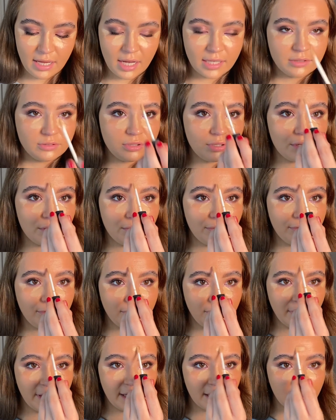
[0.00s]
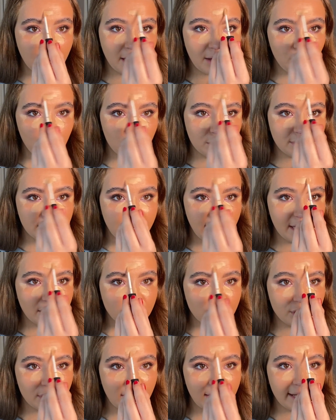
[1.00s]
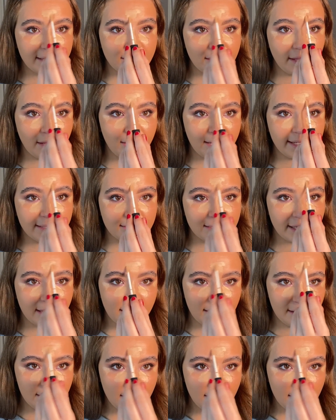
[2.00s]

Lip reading: I do think I would get a shade lighter,